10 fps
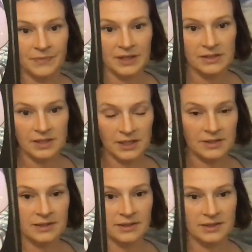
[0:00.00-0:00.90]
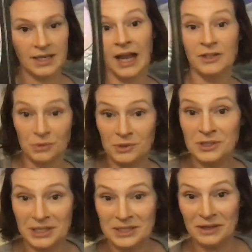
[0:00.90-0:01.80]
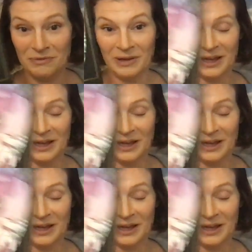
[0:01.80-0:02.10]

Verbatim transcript: Six the actual 6 of